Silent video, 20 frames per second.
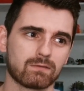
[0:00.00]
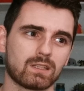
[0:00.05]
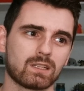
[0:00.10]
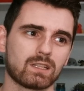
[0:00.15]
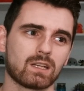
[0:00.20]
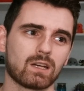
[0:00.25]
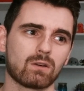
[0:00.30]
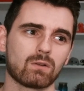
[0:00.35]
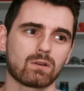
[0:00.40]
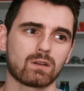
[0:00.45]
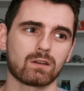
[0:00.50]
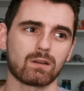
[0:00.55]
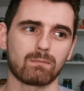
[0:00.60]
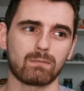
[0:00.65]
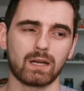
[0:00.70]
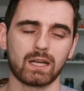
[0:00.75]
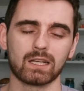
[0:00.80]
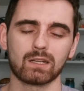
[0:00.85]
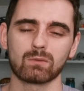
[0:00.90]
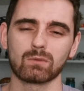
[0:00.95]
know,
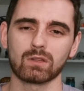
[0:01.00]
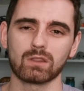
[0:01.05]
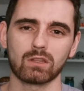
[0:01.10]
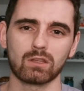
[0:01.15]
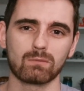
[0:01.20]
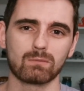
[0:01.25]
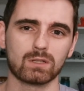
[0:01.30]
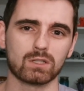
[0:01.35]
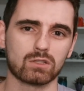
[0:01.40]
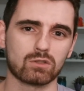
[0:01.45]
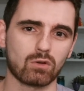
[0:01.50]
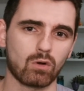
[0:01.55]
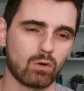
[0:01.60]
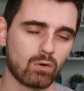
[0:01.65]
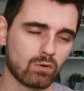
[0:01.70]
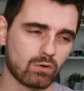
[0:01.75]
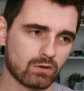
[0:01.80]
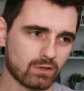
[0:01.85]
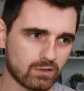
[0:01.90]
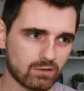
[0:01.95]
combining with Human
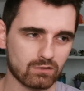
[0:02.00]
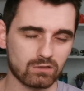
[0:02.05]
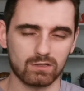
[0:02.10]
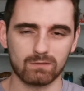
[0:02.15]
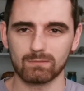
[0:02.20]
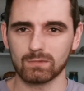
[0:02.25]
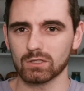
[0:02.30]
Torch or some